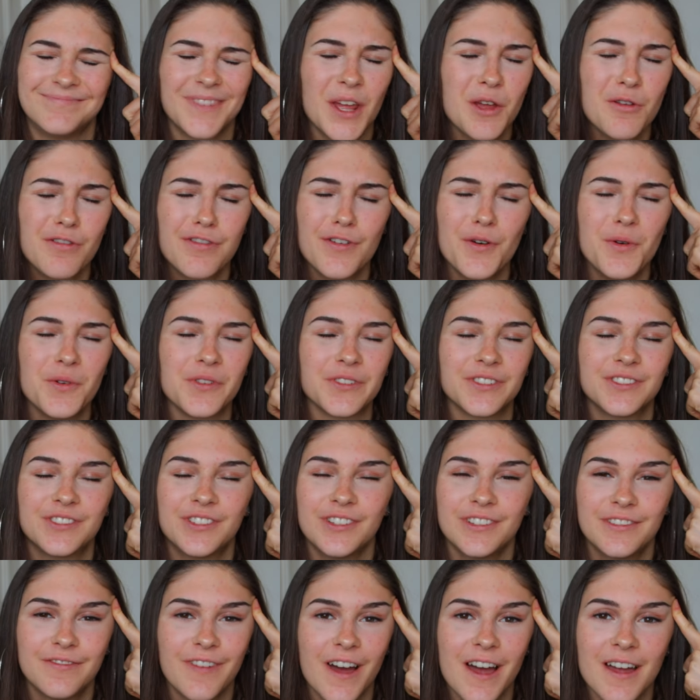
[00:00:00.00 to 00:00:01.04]
No thoughts,
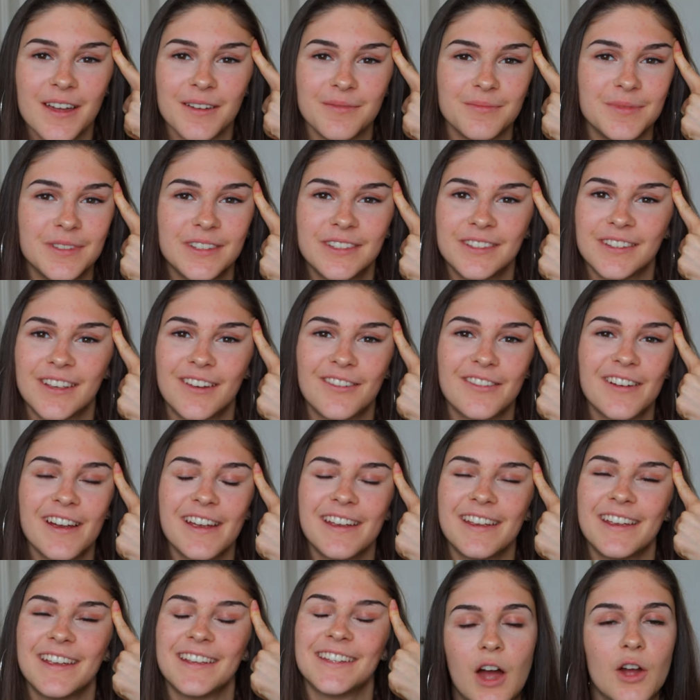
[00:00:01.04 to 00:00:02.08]
just vibes, all
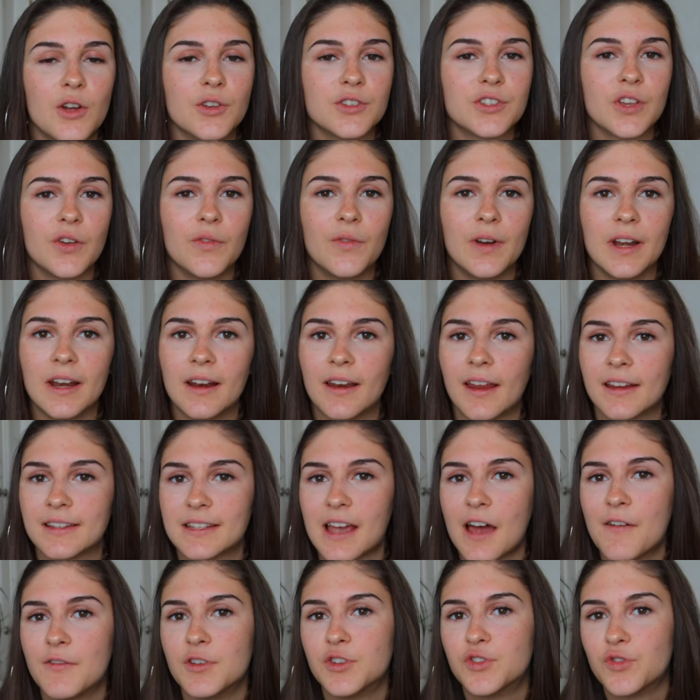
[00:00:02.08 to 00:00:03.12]
right? I also really like to
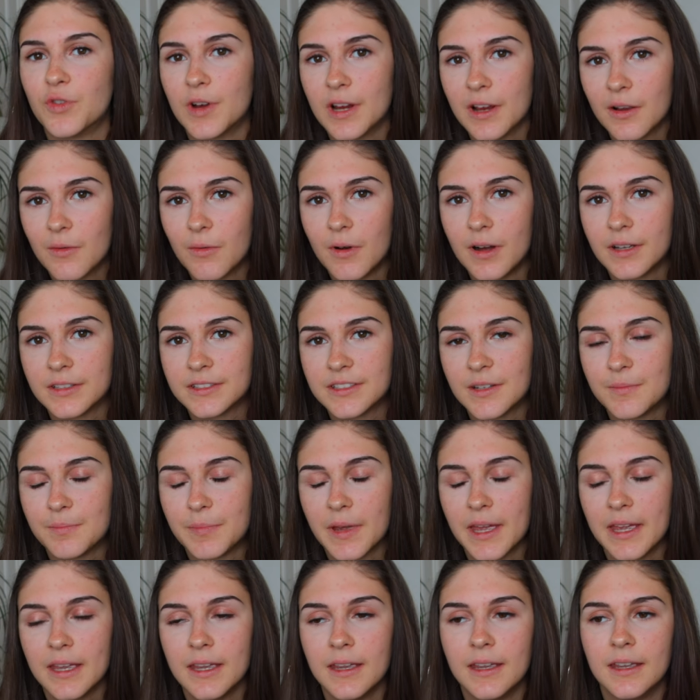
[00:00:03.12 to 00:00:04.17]
have a drink whilst I'm
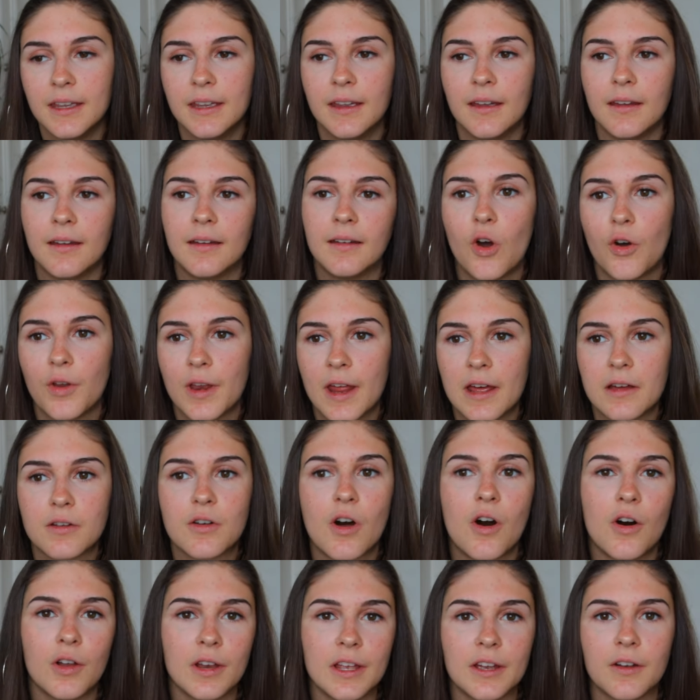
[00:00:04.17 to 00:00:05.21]
painting,
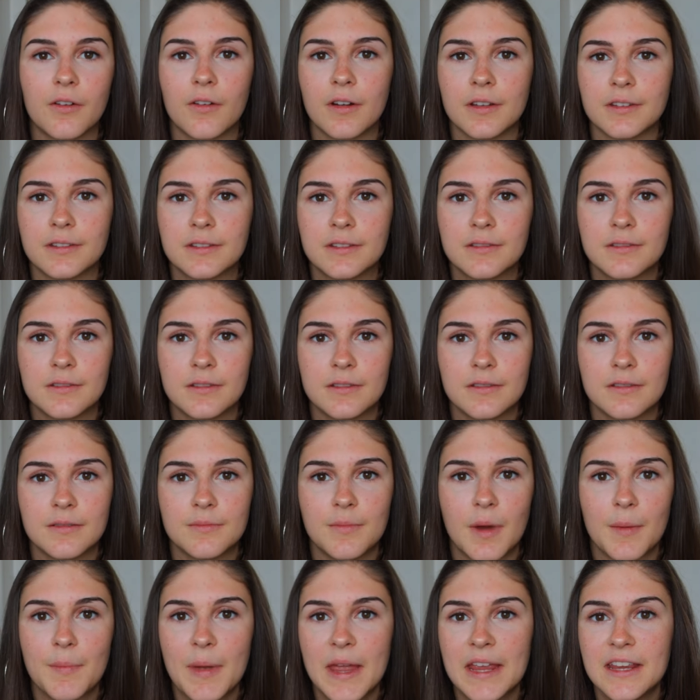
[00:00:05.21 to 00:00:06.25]
non-alcoholic or else
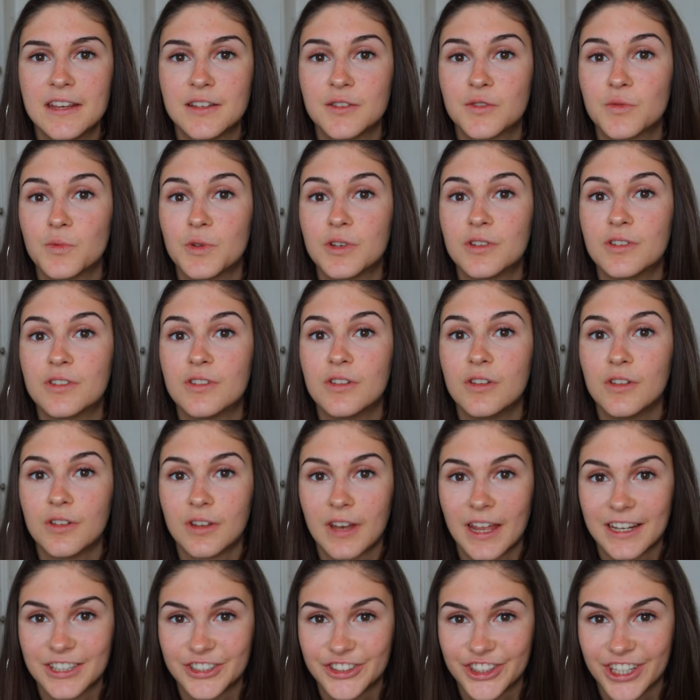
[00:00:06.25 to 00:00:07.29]
my paintings would look
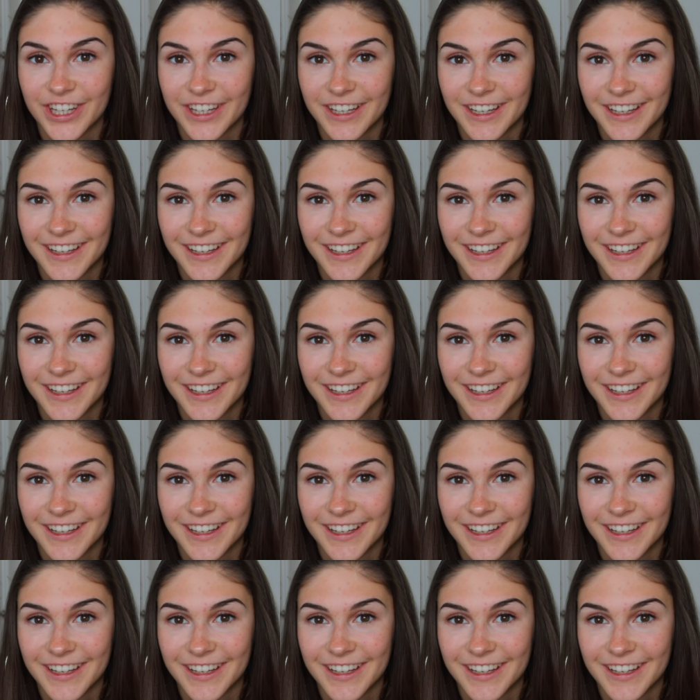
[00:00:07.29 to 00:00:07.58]
like shit.